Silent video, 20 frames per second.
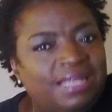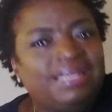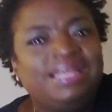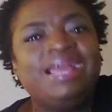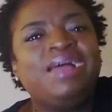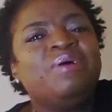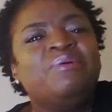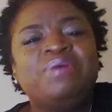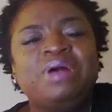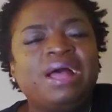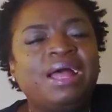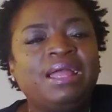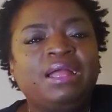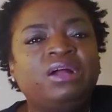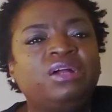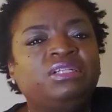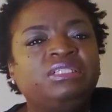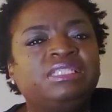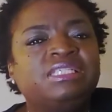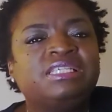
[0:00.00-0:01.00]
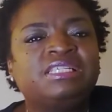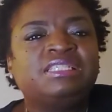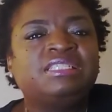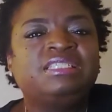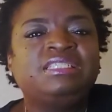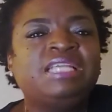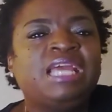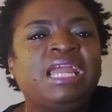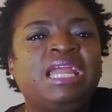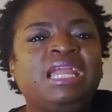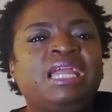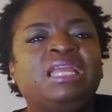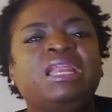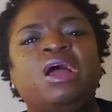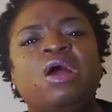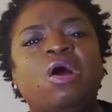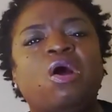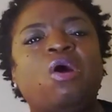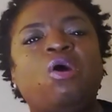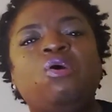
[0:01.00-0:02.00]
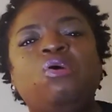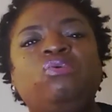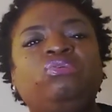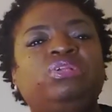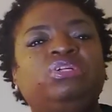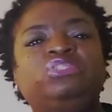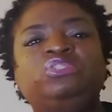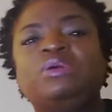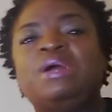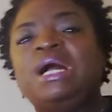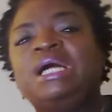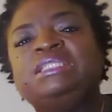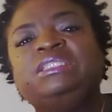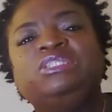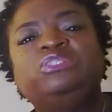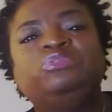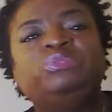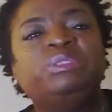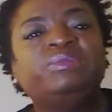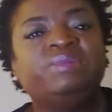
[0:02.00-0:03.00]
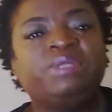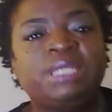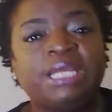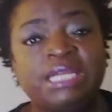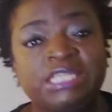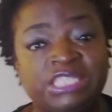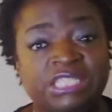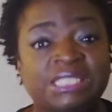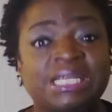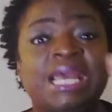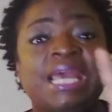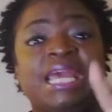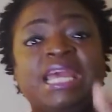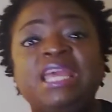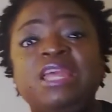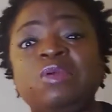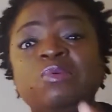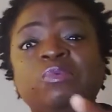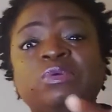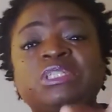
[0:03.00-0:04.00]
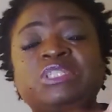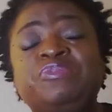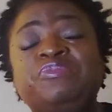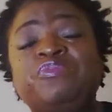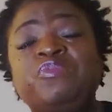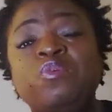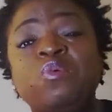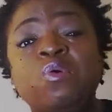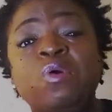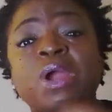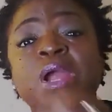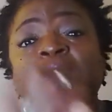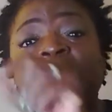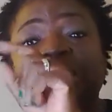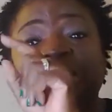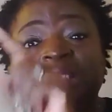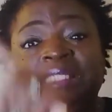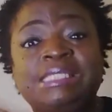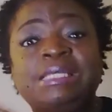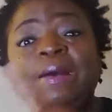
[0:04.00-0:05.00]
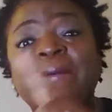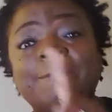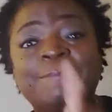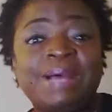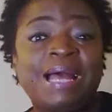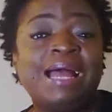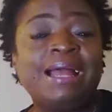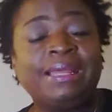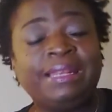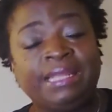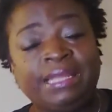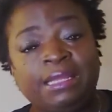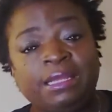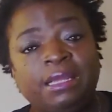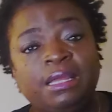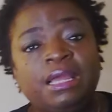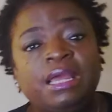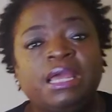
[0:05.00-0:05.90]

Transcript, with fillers: Now I understand all the trials and tribulations. It was for somebody.